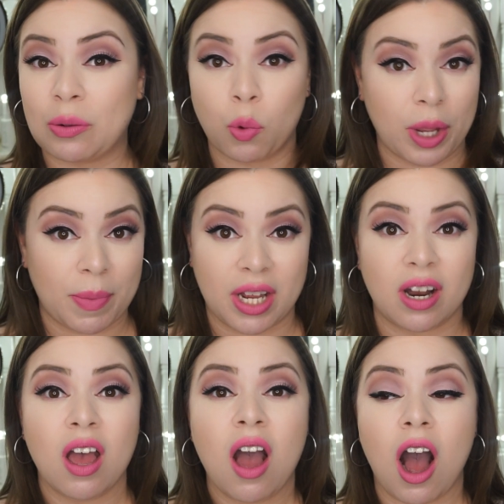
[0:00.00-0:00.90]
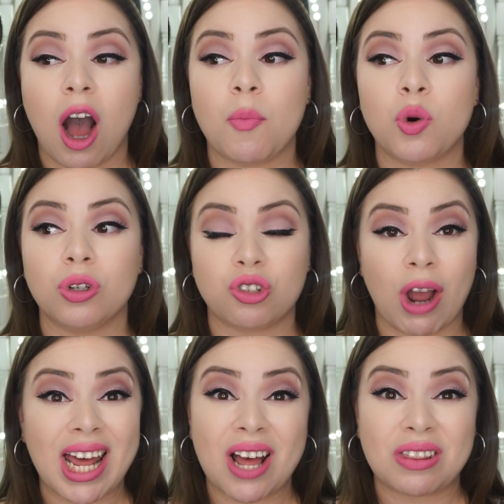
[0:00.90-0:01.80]
women who
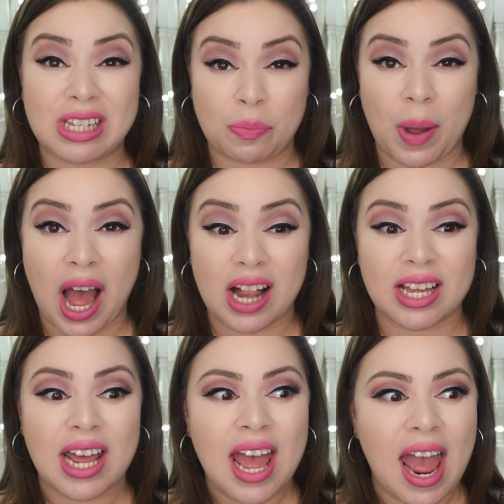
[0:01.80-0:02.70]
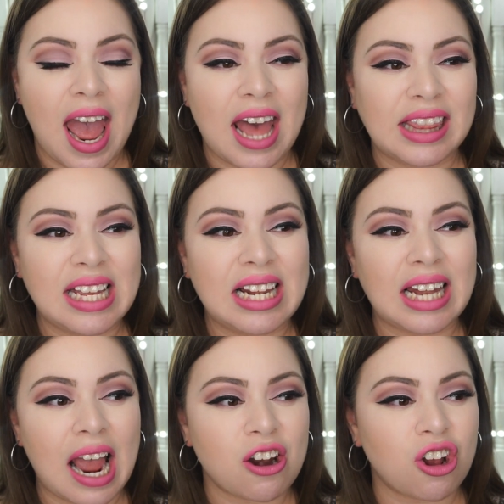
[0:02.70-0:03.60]
tried out this palette, and the
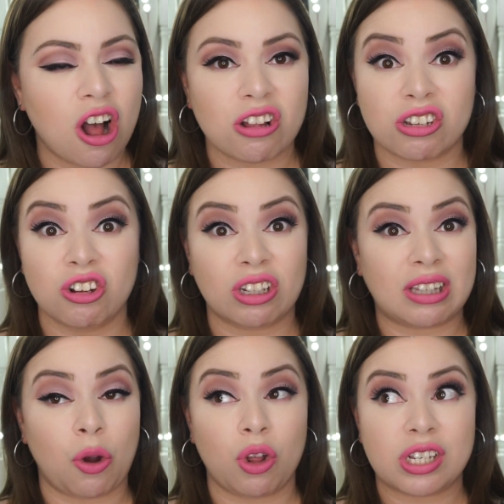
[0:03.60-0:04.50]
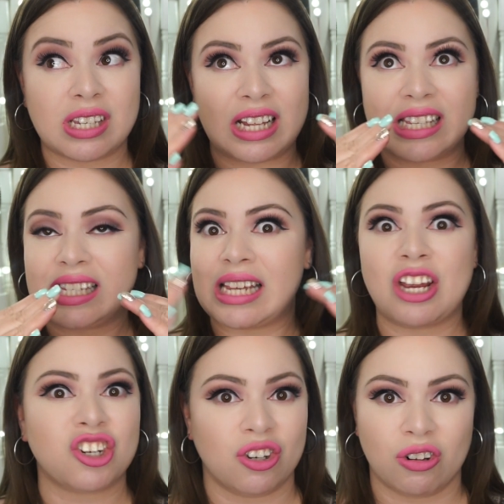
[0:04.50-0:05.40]
lighter colors looked
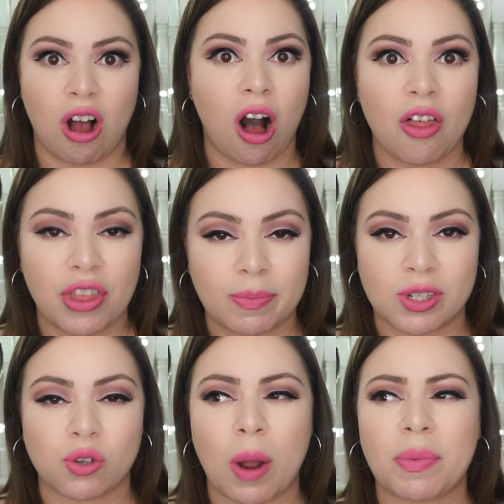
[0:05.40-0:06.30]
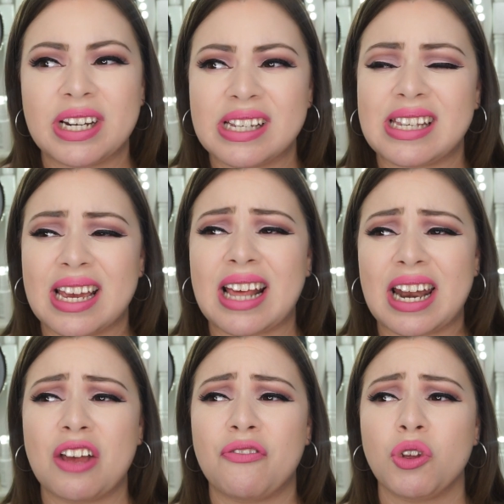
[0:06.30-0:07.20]
sensational on them. So I'm gonna say
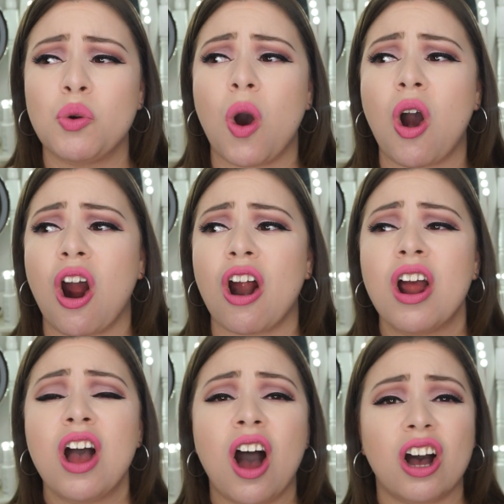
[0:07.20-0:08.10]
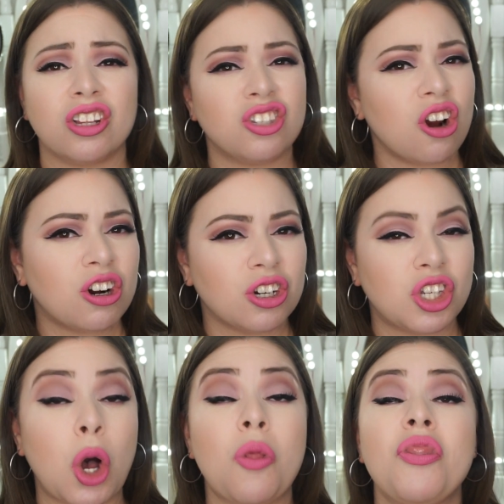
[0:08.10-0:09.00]
that if you are a
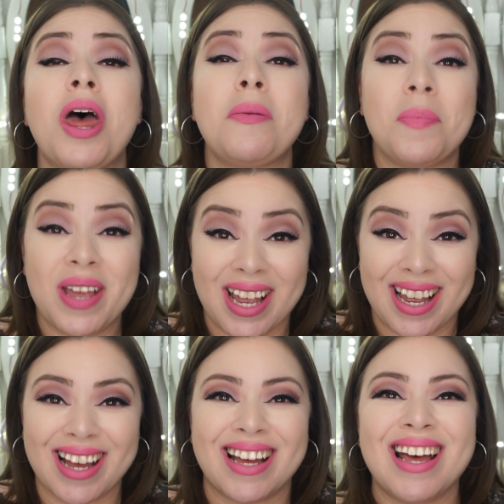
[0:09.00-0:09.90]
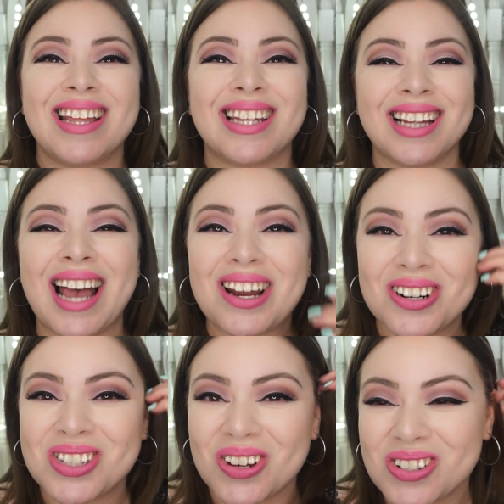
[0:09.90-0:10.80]
darker tone than me, the
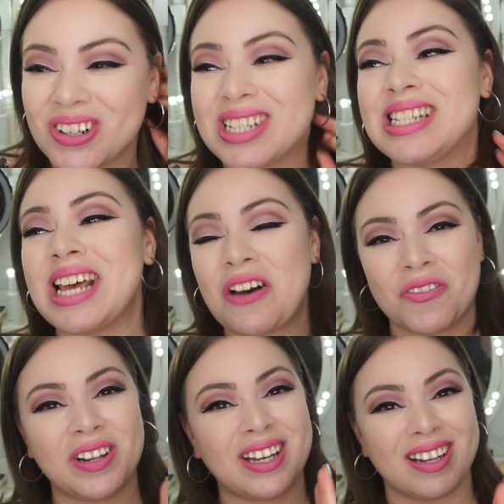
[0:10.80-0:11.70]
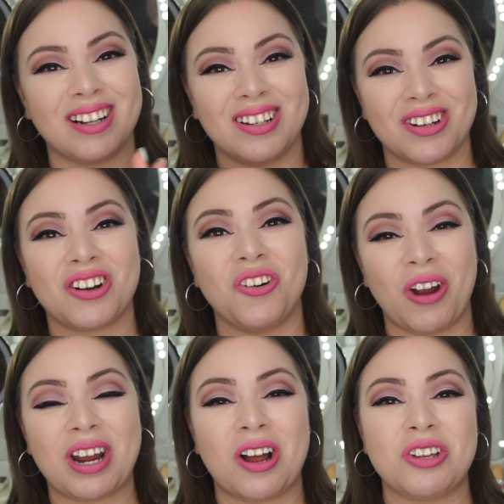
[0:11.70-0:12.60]
lighter tones are definitely gonna look
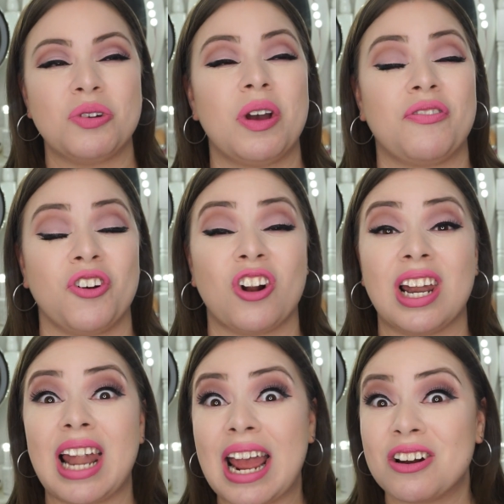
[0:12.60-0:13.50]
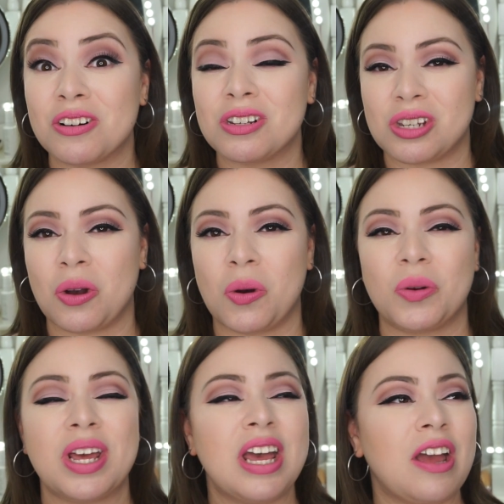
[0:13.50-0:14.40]
great on you. If you're a lighter
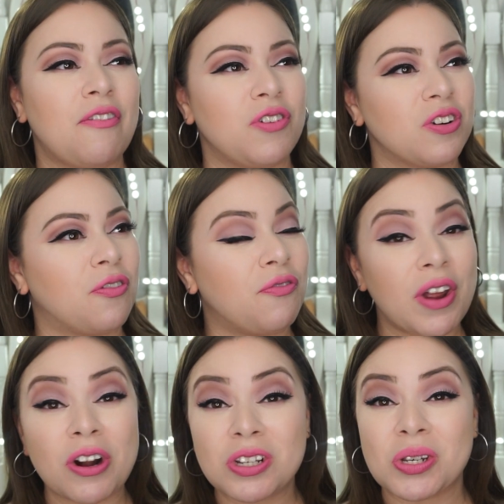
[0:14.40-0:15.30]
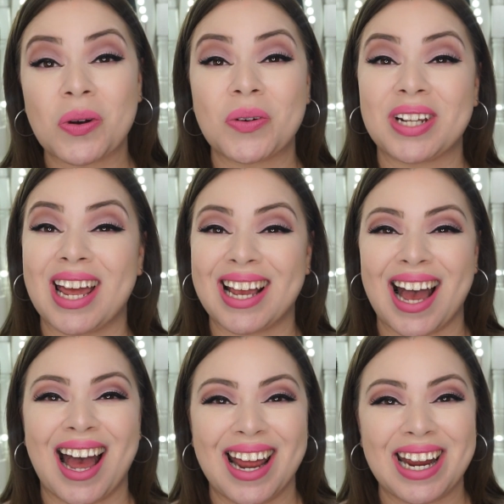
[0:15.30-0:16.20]
tone, if you're fair toned
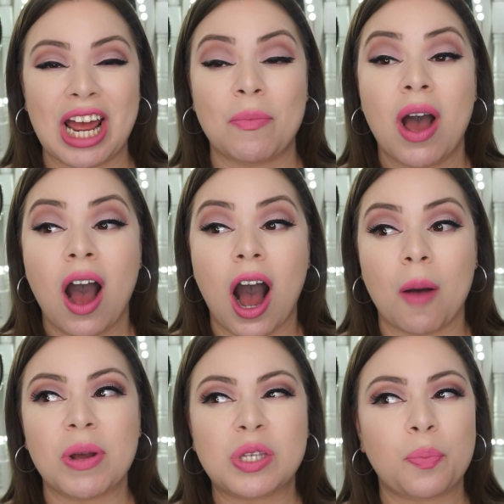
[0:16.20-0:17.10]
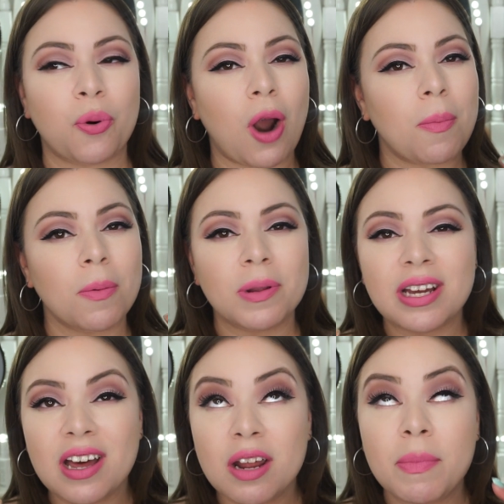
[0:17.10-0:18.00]
like I am, it's
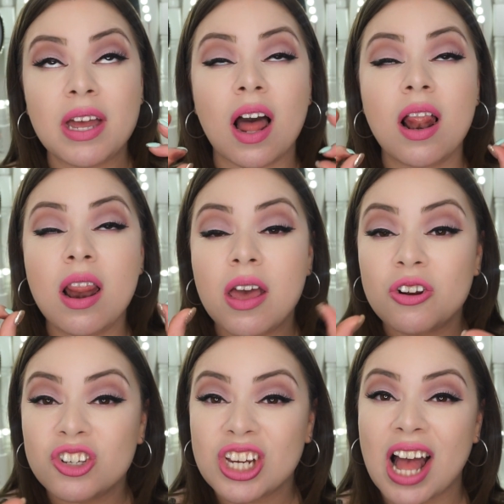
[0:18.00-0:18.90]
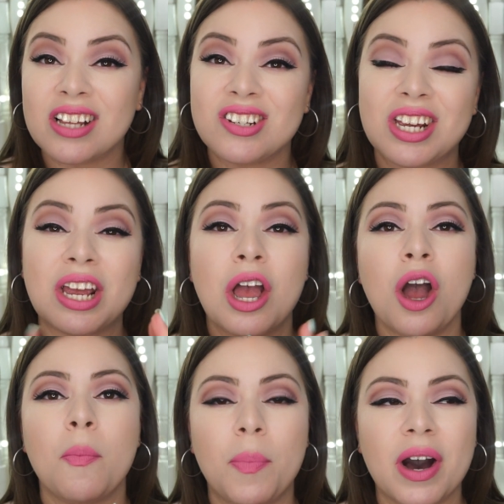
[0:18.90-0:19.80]
probably gonna be a little challenging.
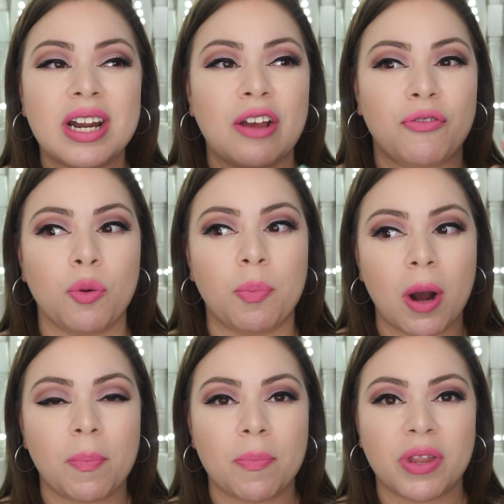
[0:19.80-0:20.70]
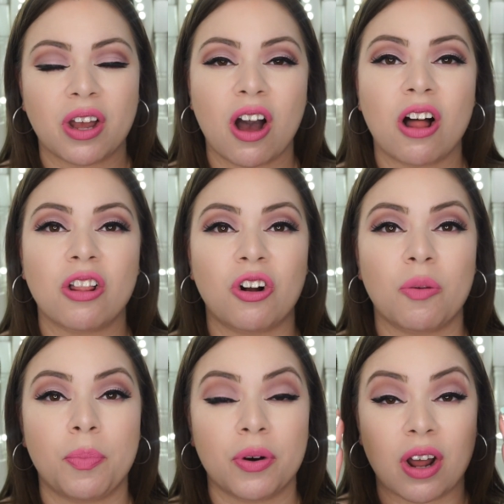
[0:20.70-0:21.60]
But if you bump up the
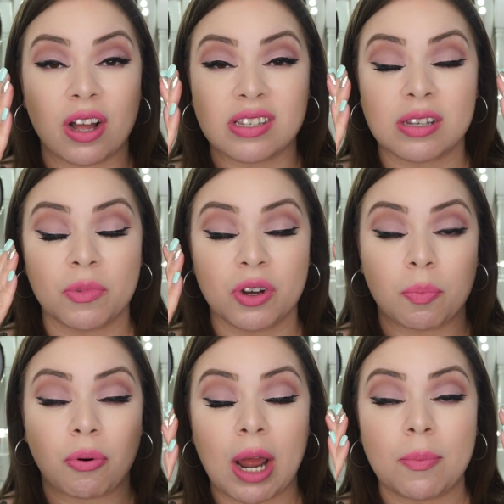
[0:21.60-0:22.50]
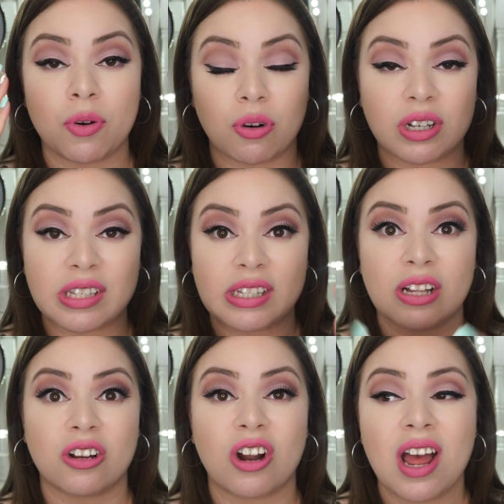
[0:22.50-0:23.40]
color, put on some good primer or
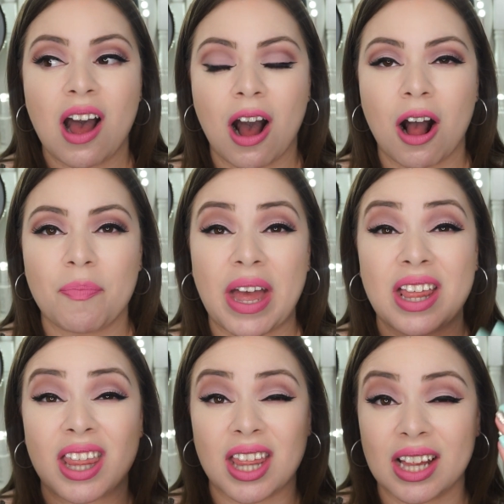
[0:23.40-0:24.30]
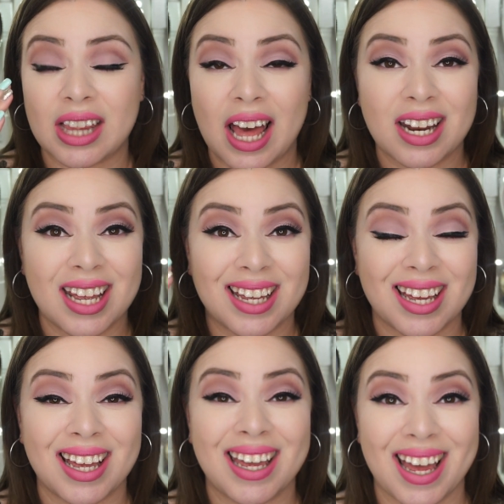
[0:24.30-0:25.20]
concealer, I think that it
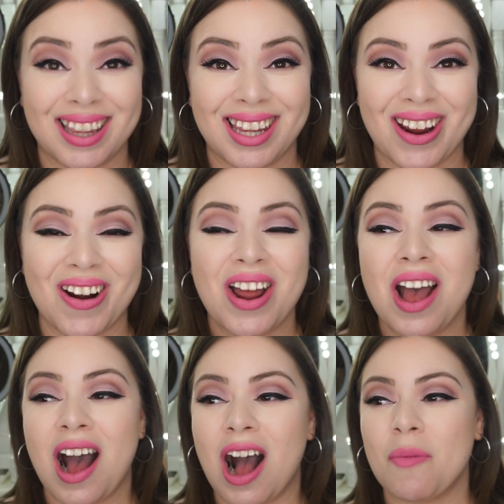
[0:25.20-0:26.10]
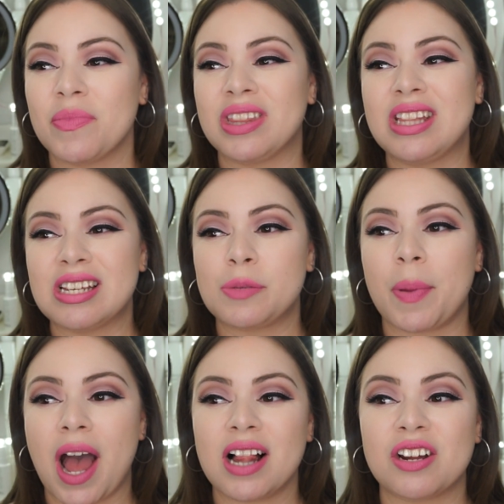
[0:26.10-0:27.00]
can get there. This
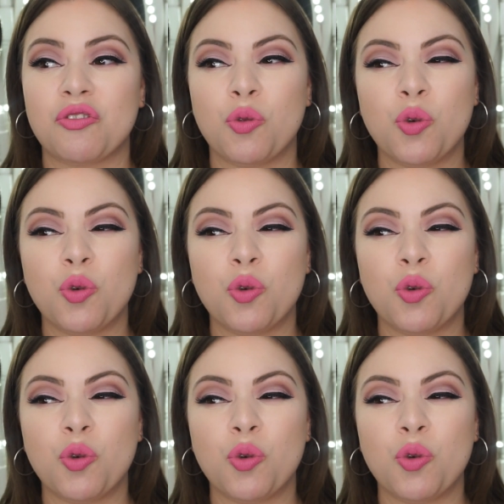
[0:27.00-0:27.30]
palette